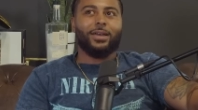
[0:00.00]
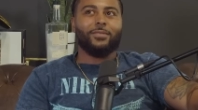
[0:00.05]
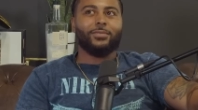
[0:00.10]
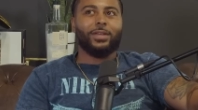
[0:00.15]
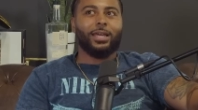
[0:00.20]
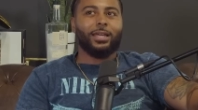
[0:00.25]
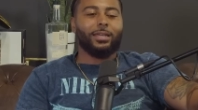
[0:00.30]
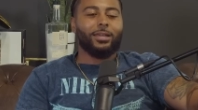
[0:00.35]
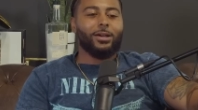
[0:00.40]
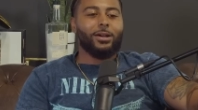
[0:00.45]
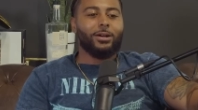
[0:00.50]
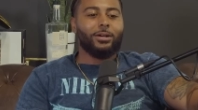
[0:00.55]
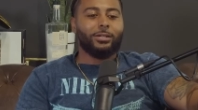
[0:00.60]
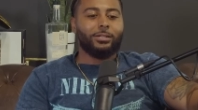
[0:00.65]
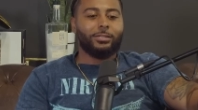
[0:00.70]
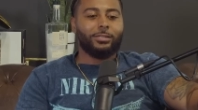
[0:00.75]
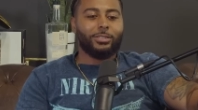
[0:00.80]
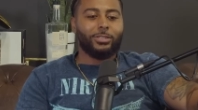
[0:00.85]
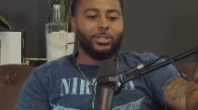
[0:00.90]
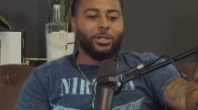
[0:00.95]
I'm like,
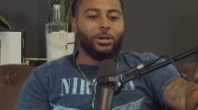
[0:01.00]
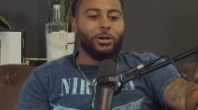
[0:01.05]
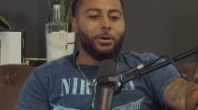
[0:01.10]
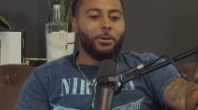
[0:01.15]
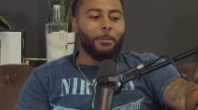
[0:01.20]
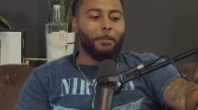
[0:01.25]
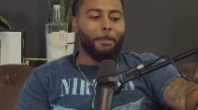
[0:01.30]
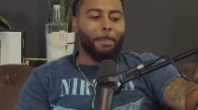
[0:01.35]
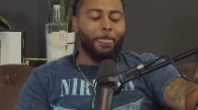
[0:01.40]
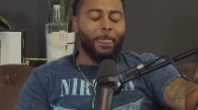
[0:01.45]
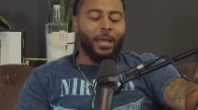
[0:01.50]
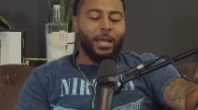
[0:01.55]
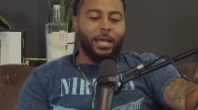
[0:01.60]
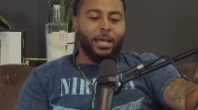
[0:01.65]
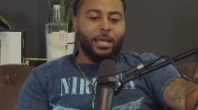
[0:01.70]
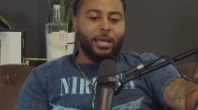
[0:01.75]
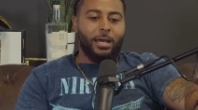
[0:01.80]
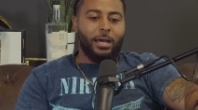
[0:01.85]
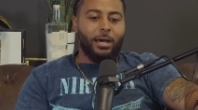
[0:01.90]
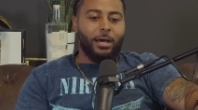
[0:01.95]
yo. So,
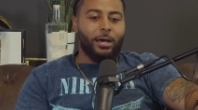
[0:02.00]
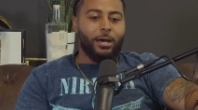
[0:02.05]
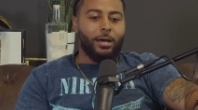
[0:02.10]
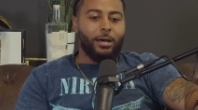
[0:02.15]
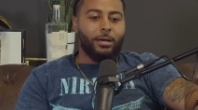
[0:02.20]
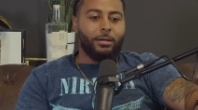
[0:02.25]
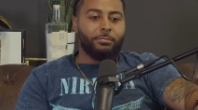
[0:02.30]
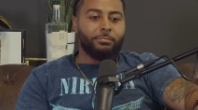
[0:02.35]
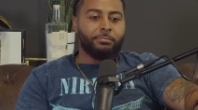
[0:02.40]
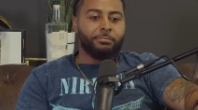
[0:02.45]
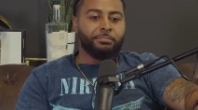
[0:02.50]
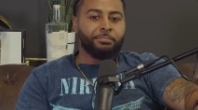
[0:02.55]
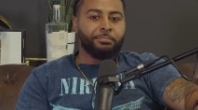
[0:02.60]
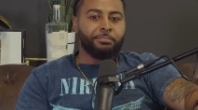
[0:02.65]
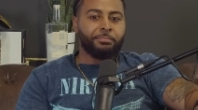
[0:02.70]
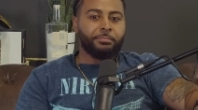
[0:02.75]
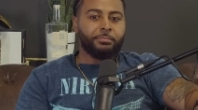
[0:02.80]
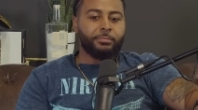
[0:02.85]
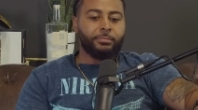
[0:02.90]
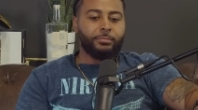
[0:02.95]

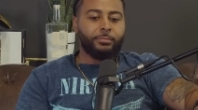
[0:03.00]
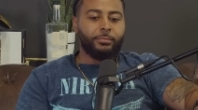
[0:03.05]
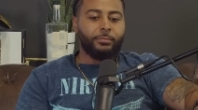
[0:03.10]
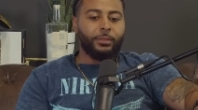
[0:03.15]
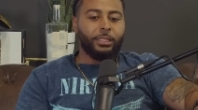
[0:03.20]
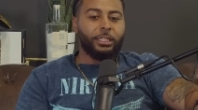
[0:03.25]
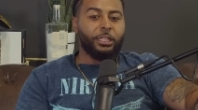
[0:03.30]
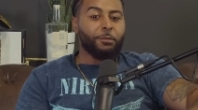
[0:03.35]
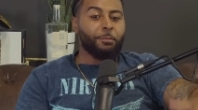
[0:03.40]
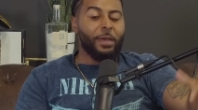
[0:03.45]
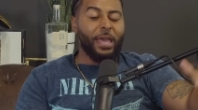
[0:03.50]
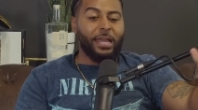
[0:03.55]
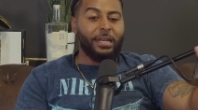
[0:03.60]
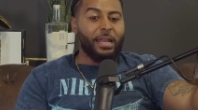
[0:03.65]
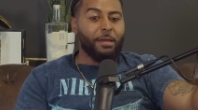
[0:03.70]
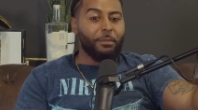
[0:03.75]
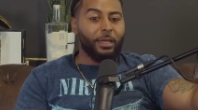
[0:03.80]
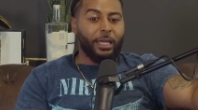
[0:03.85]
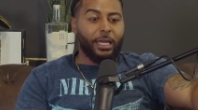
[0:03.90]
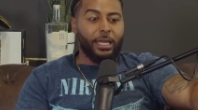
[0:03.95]
the
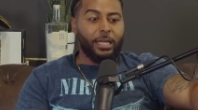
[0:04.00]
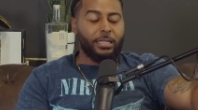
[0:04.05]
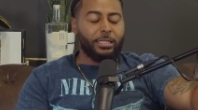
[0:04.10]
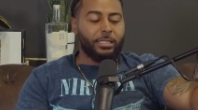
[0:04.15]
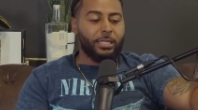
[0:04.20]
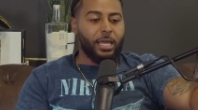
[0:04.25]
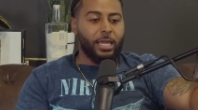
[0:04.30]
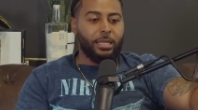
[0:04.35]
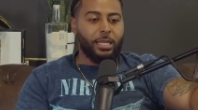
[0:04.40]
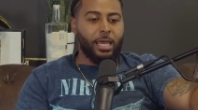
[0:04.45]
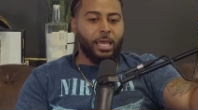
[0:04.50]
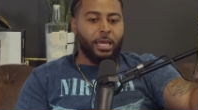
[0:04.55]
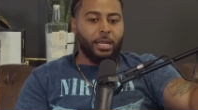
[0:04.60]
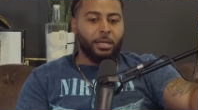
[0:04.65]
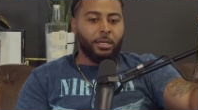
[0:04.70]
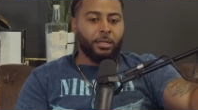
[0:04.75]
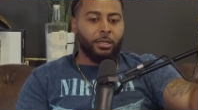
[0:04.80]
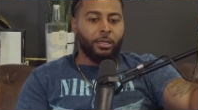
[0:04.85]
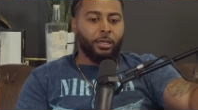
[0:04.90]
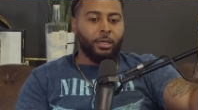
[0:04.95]
pandemic hits, and
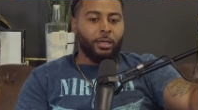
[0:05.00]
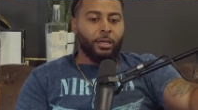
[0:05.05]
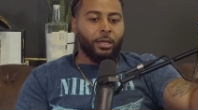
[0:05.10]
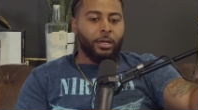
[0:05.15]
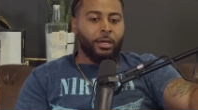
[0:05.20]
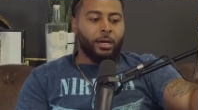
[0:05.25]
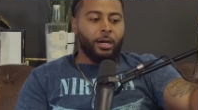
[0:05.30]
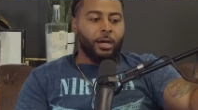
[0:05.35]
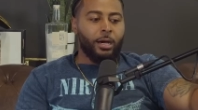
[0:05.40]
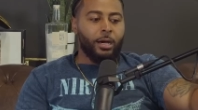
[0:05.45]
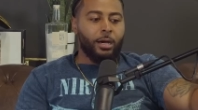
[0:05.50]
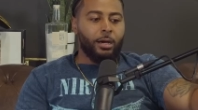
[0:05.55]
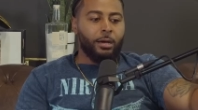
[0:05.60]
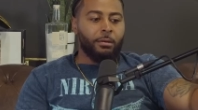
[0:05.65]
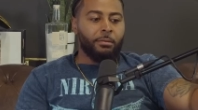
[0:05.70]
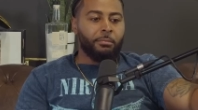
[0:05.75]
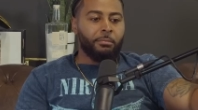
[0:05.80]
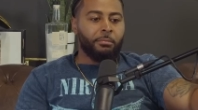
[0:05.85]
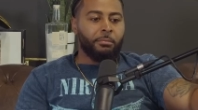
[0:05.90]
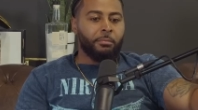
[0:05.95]
then,
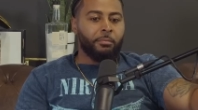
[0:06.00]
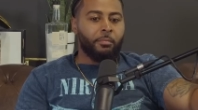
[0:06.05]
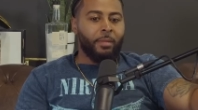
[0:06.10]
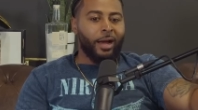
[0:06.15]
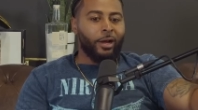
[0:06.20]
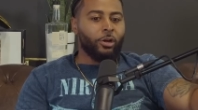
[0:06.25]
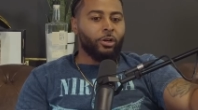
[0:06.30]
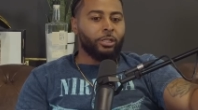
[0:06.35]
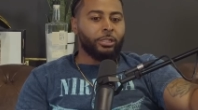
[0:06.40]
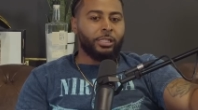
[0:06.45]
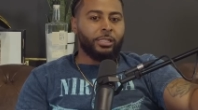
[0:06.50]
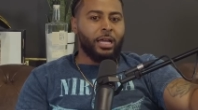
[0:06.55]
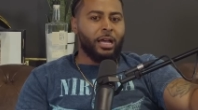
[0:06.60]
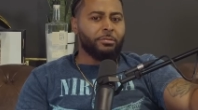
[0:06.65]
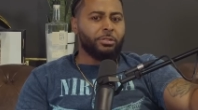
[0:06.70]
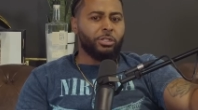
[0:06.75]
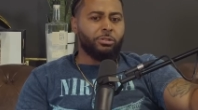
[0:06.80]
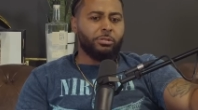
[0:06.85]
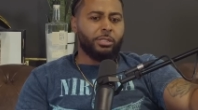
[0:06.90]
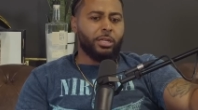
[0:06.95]
my girl at the time,
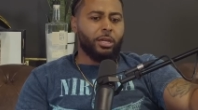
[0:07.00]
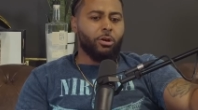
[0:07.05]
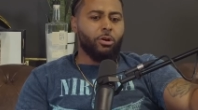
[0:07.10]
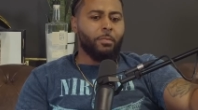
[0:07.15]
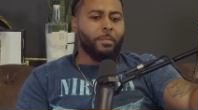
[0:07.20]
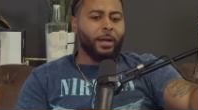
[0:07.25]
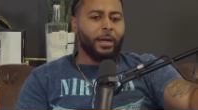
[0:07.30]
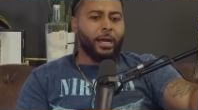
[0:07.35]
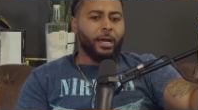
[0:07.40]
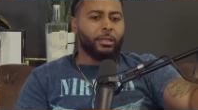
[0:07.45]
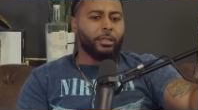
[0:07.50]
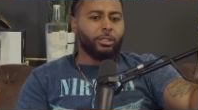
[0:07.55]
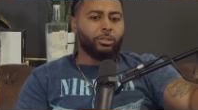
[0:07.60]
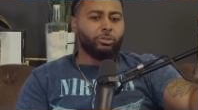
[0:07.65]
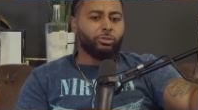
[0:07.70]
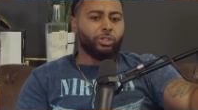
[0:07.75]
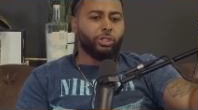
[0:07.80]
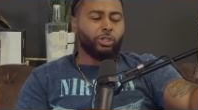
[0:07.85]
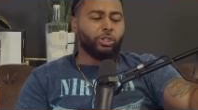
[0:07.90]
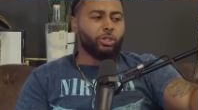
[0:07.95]
she was like, oh my God, like,
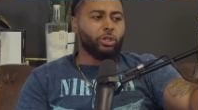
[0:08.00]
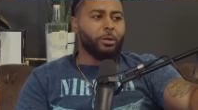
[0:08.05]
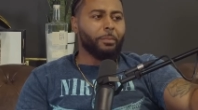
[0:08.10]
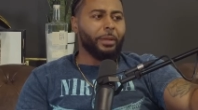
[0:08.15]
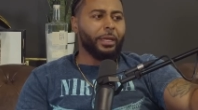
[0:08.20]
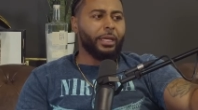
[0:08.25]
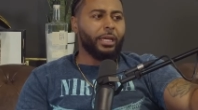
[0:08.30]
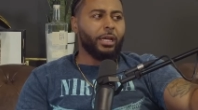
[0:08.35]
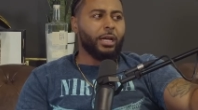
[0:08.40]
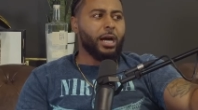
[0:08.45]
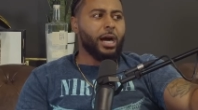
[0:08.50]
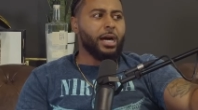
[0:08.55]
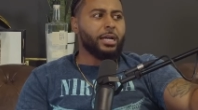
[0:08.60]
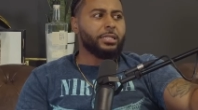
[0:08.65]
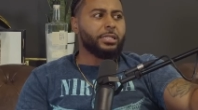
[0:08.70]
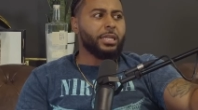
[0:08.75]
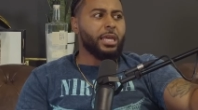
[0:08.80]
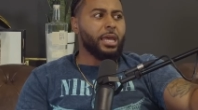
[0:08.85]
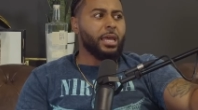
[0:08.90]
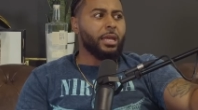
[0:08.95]
you should start making
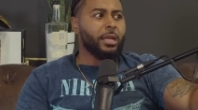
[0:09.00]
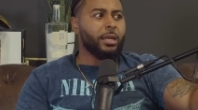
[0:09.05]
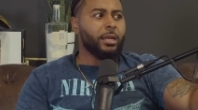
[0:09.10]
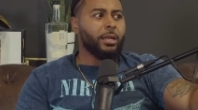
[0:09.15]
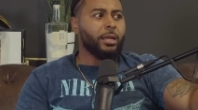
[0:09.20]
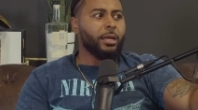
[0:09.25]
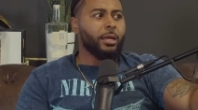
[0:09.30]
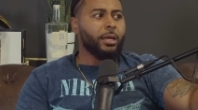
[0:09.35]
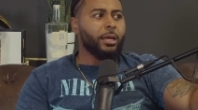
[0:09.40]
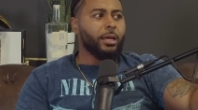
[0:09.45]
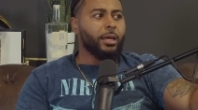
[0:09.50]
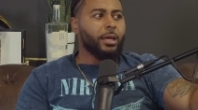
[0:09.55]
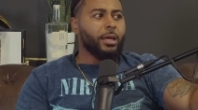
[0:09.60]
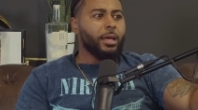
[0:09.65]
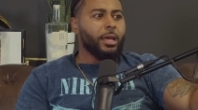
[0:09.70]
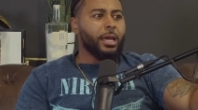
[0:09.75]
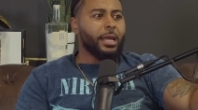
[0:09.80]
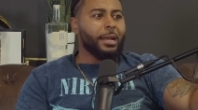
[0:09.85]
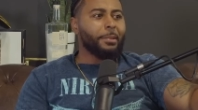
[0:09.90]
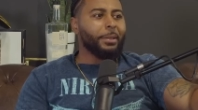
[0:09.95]
content.
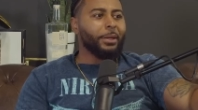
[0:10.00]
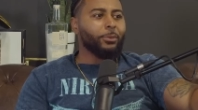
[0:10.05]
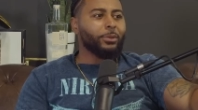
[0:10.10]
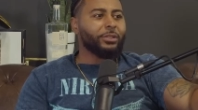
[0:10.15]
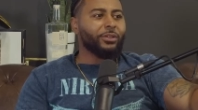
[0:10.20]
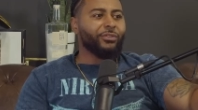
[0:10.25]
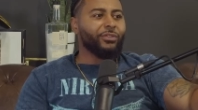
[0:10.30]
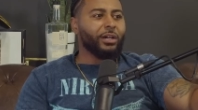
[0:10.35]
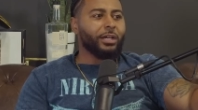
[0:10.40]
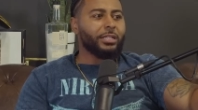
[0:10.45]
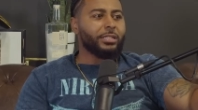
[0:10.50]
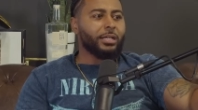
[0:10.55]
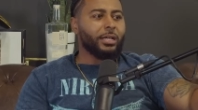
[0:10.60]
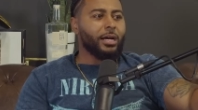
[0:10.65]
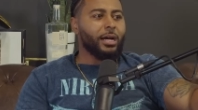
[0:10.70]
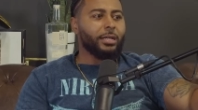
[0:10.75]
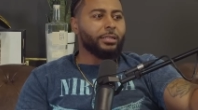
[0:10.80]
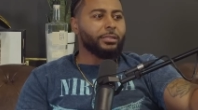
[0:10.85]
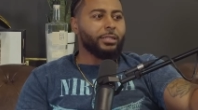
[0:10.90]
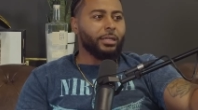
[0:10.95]
And I'm like, what the fuck is a
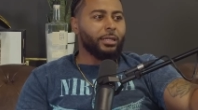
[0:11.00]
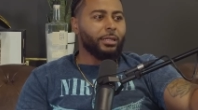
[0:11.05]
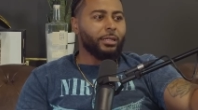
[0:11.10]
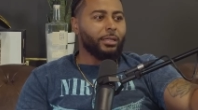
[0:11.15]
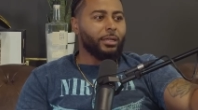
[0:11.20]
content?